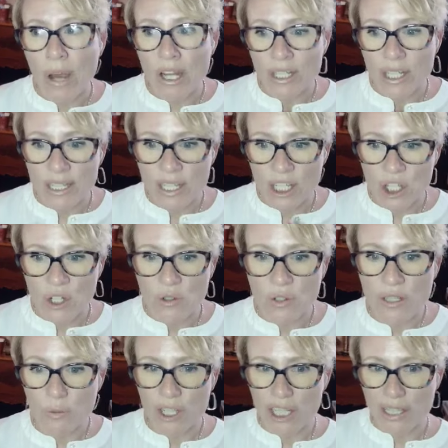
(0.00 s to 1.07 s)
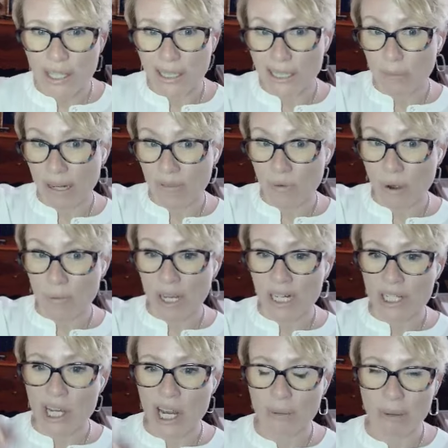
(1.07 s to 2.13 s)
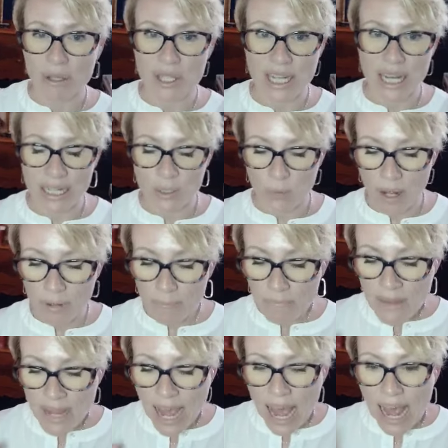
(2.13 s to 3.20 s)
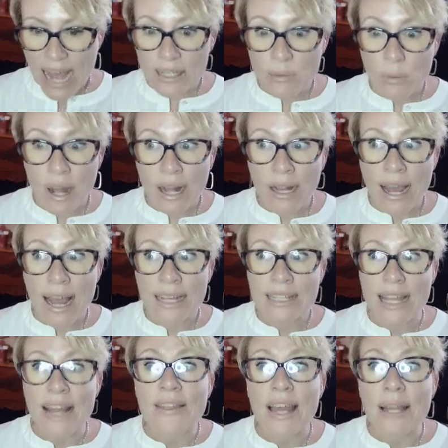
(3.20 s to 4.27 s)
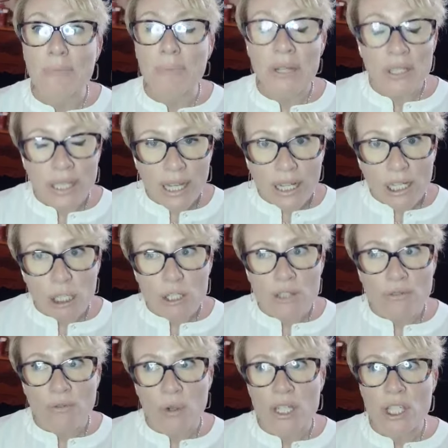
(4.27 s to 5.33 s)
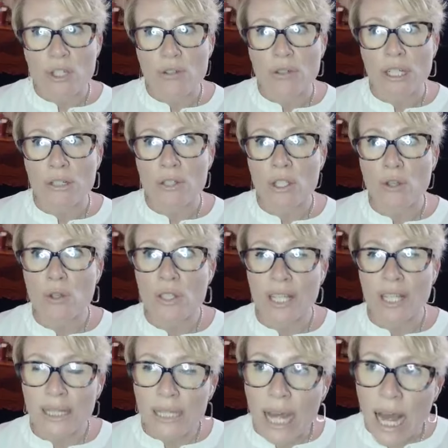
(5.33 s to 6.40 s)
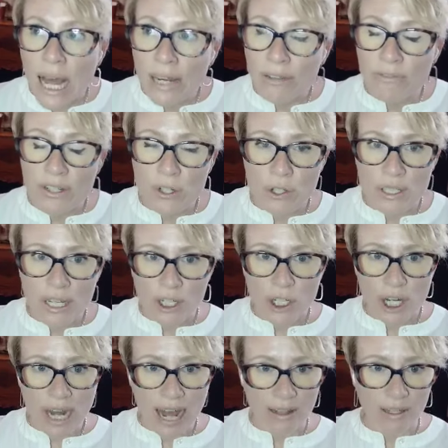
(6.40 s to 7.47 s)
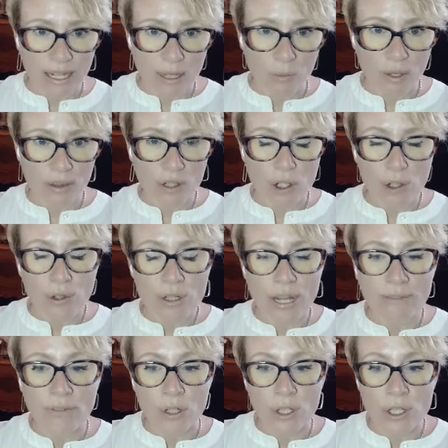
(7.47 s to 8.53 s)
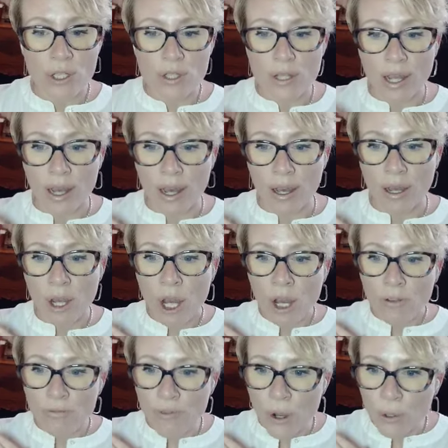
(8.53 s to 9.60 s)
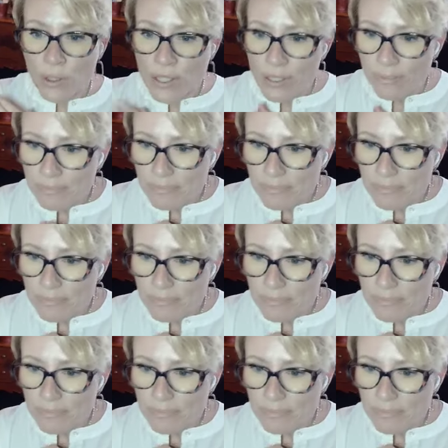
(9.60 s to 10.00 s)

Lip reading: autistic students, which is a little bit of what we're going to talk about today as well as, and then building inclusive voice studios. So there's a lot of intersectionality with neurodiverse folks.